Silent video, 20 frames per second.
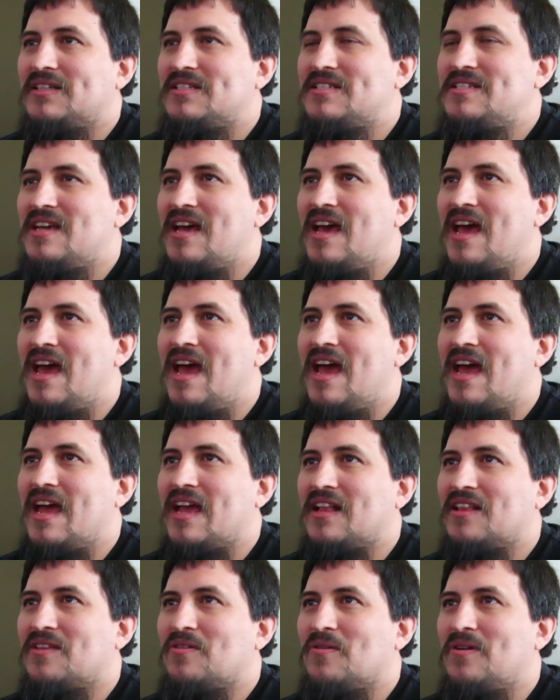
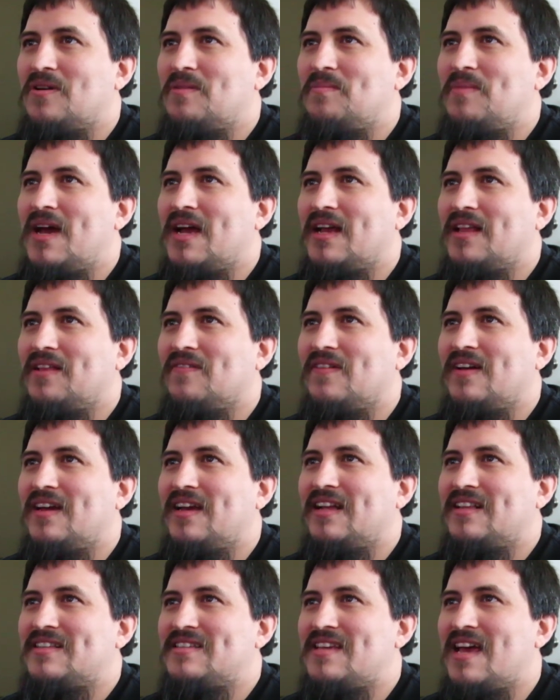dang. Throwing him back in the
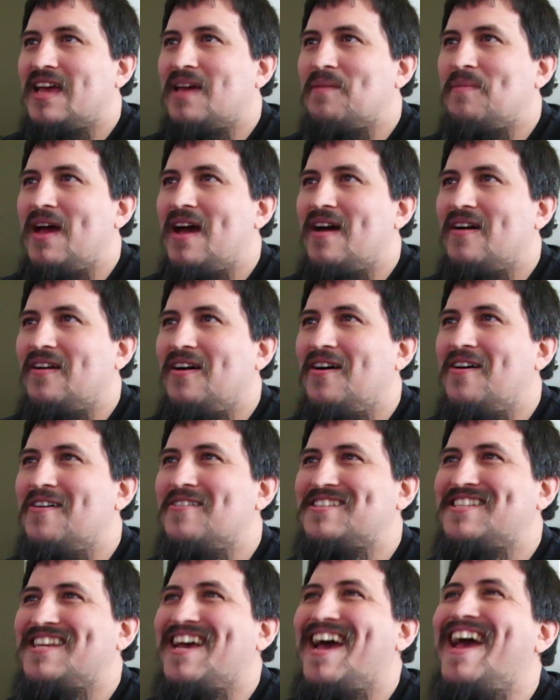ring. Take him out.
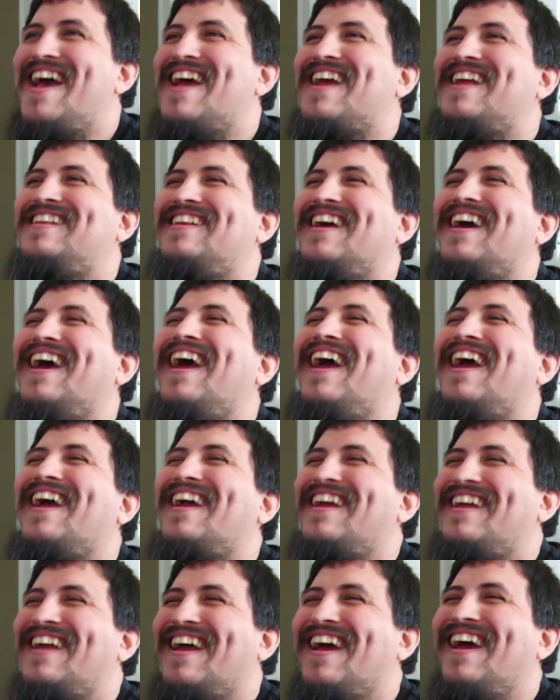Oh, tag,
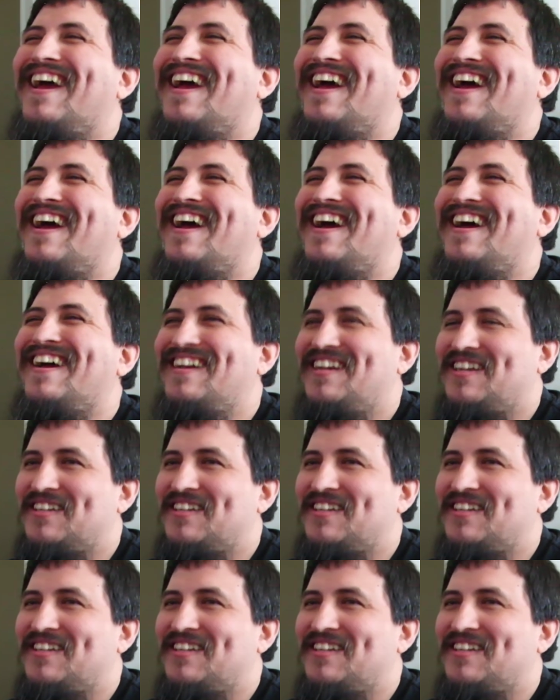dang. Yeah.